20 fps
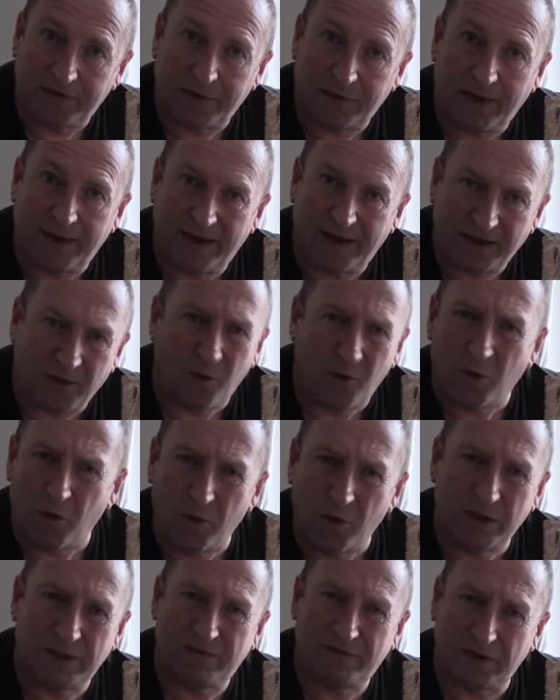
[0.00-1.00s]
where there's
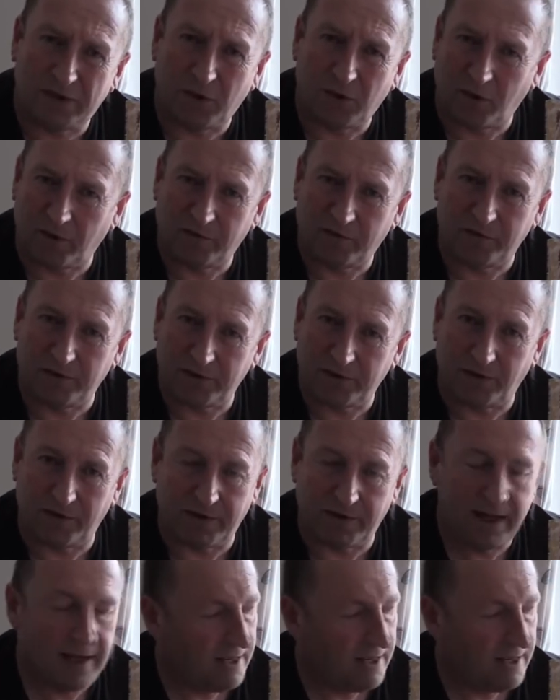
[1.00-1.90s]
always photographers going.